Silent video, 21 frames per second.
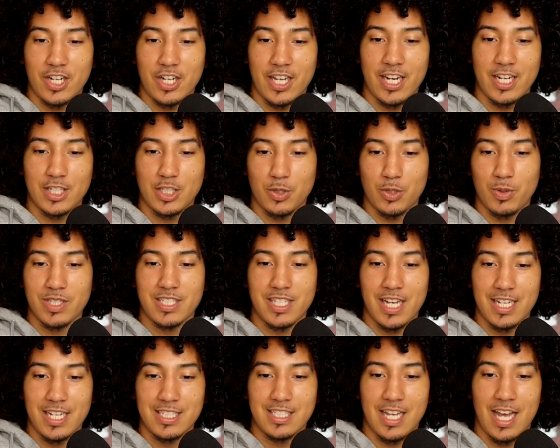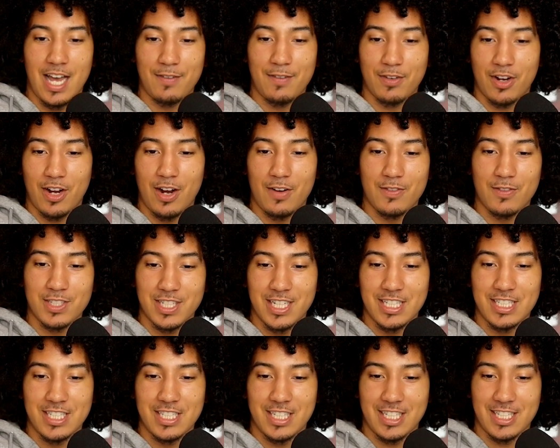getting too intense to have a
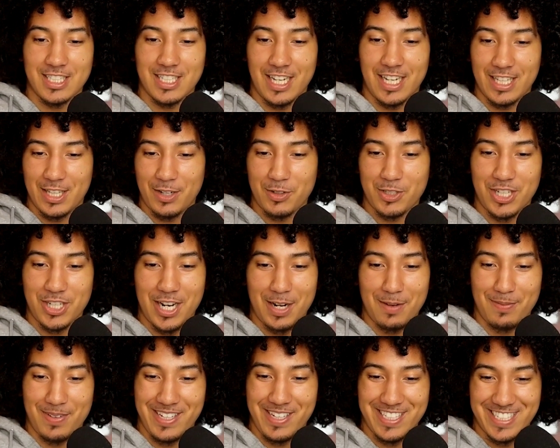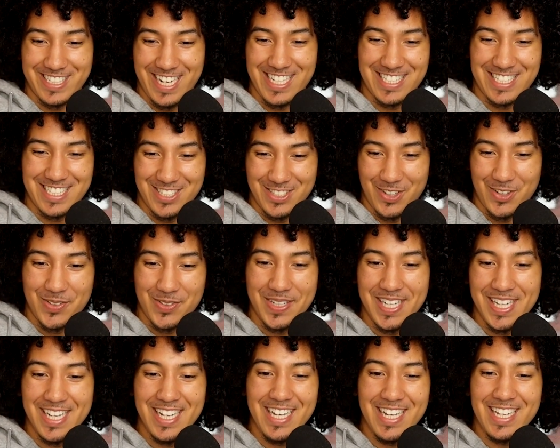conversation because like they're trying to play chess, and so
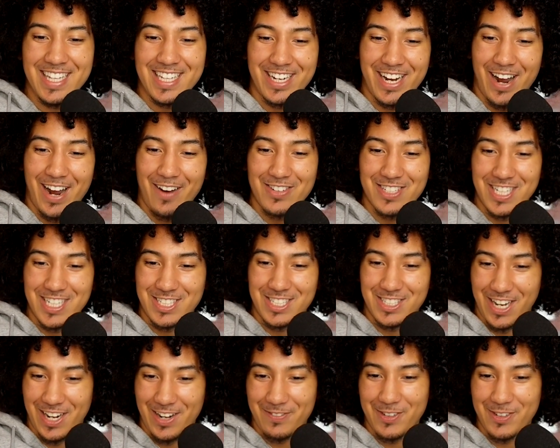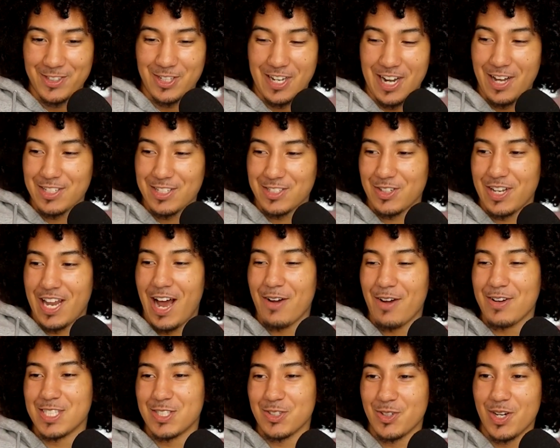the conversation kind of fizzled out. So now
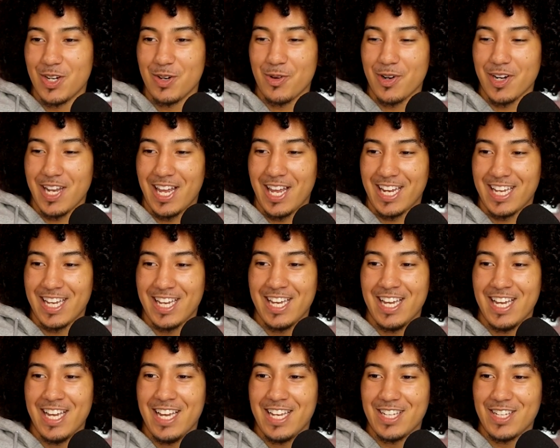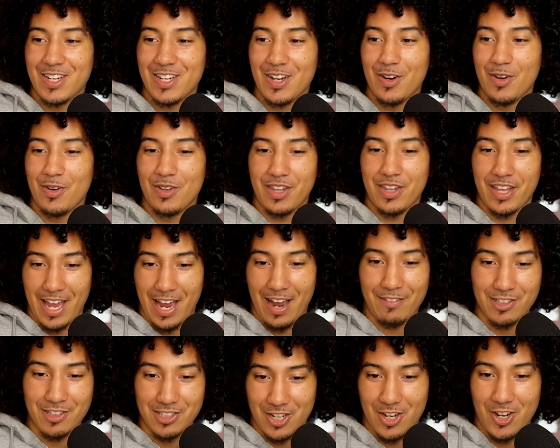he's doing it where like, you know, they have
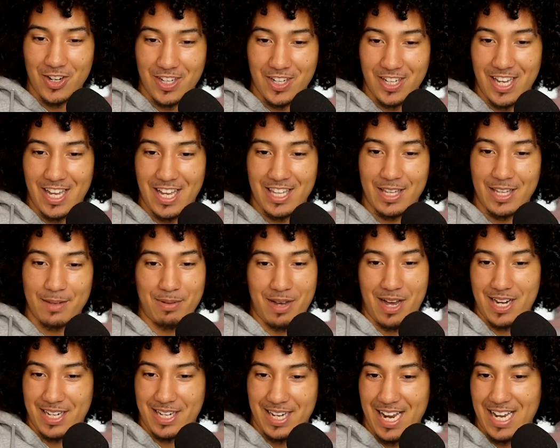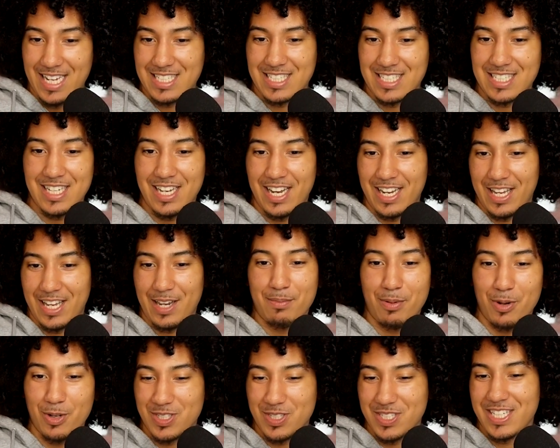the talk in the podcast like in
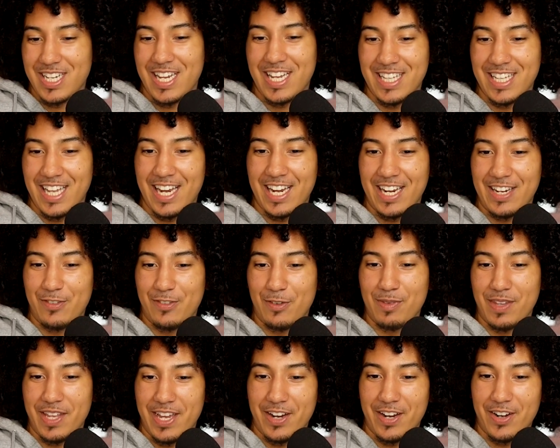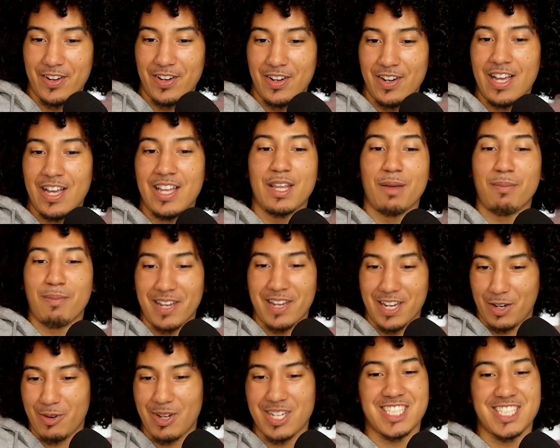person, and then from there they play a
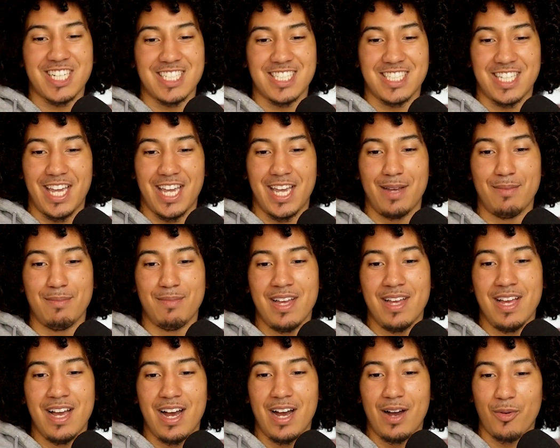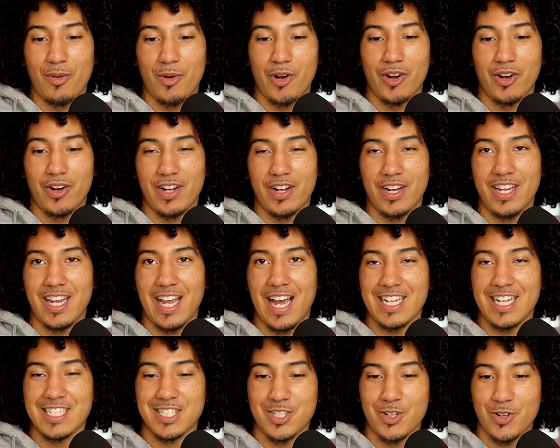quick chess game where he
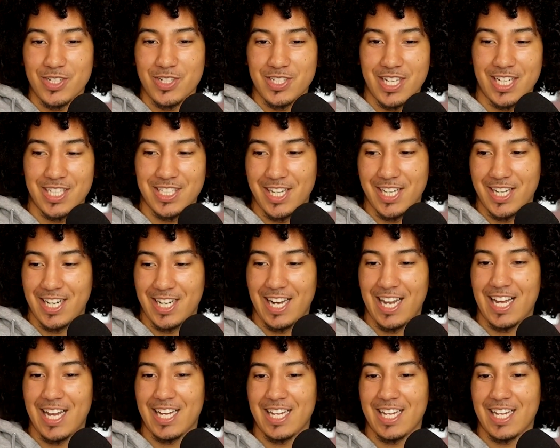has 30 seconds on the clock